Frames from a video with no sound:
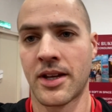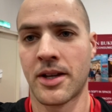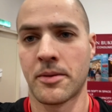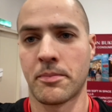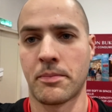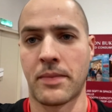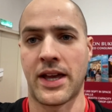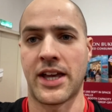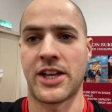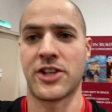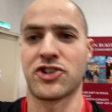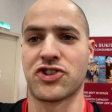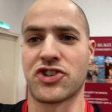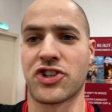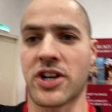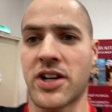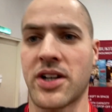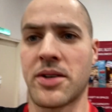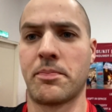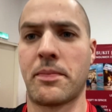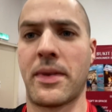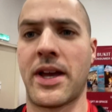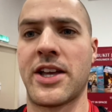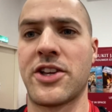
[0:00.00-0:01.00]

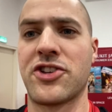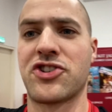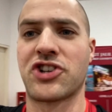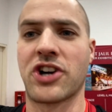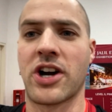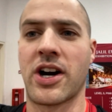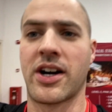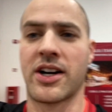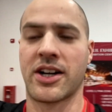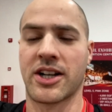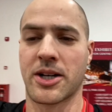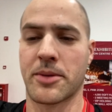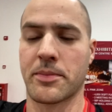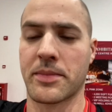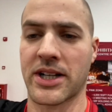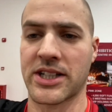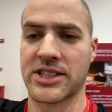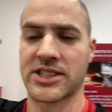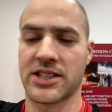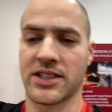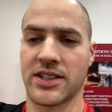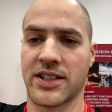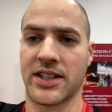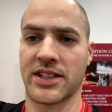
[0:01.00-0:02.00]
Main draw arm
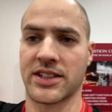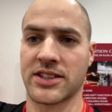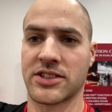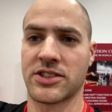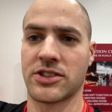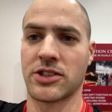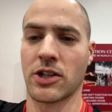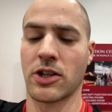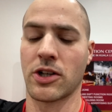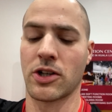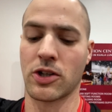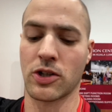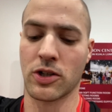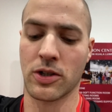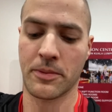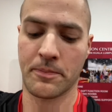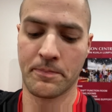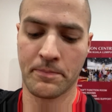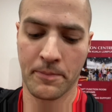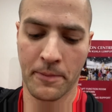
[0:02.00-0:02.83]
wrestling, so